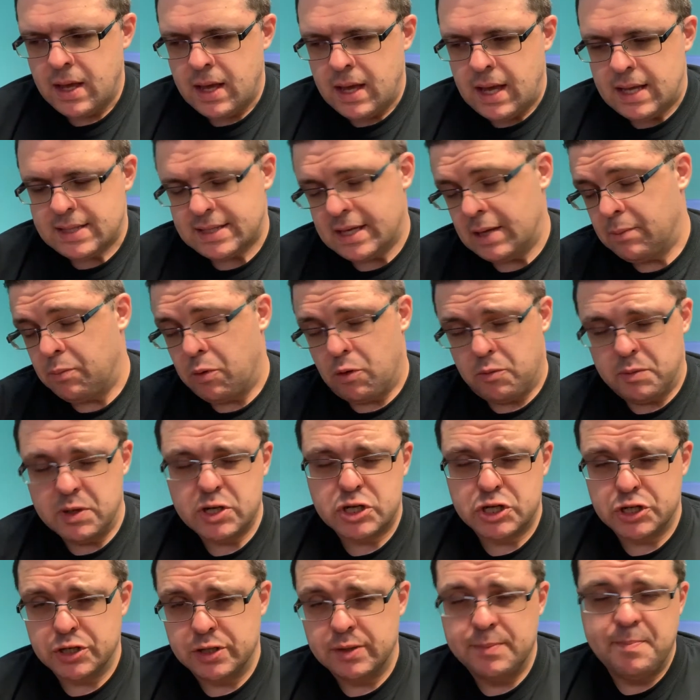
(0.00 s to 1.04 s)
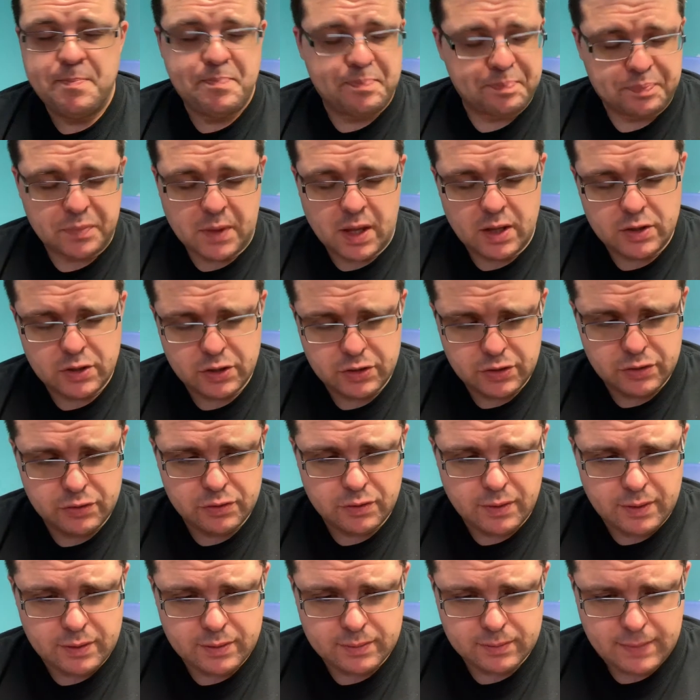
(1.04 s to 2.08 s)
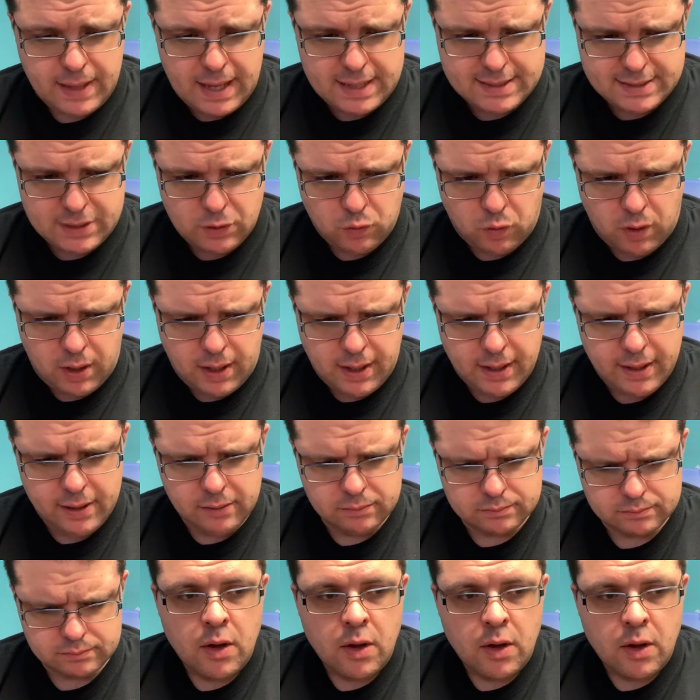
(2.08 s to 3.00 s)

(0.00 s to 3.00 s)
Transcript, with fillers: asking permission to do X and Y,